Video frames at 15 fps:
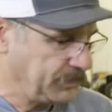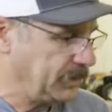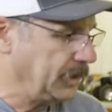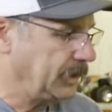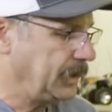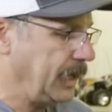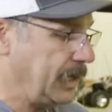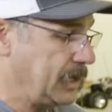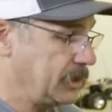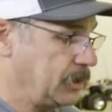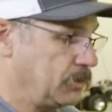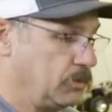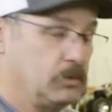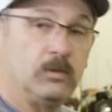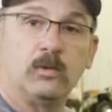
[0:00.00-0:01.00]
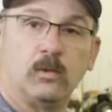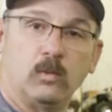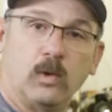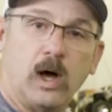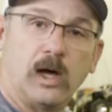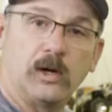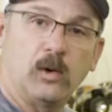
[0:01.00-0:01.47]
the Canon
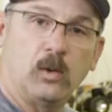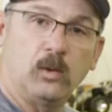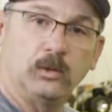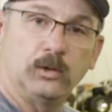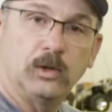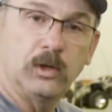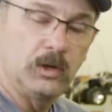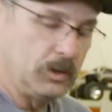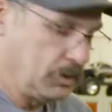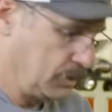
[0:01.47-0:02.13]
rod holder.